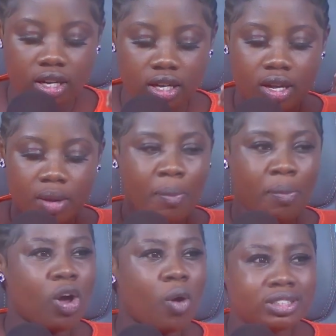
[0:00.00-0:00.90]
people
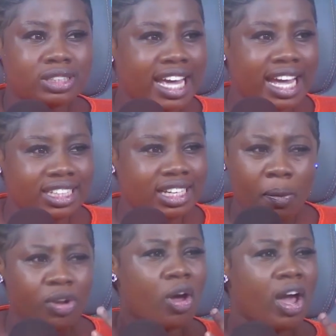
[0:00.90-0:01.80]

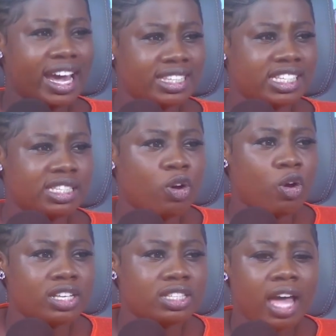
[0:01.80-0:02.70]
don't get it because
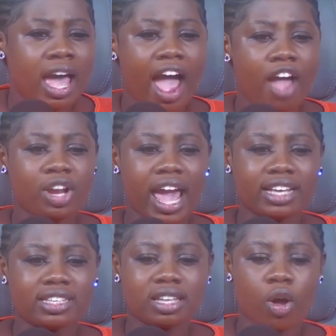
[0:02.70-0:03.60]
I feel like
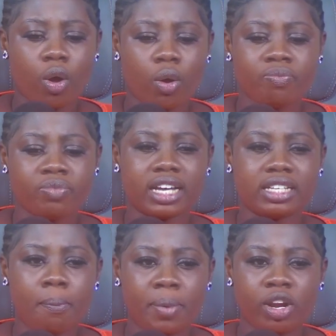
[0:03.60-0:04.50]
still there's a
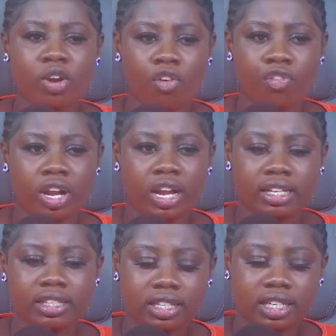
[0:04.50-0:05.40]
bit of
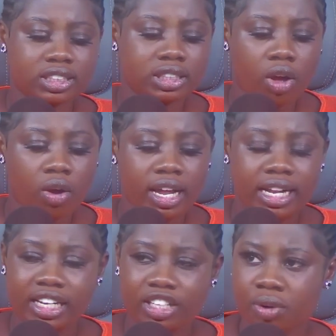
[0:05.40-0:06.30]
digital
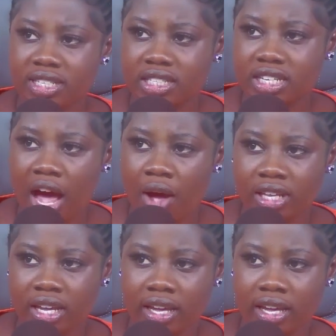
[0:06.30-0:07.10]
illiteracy out there.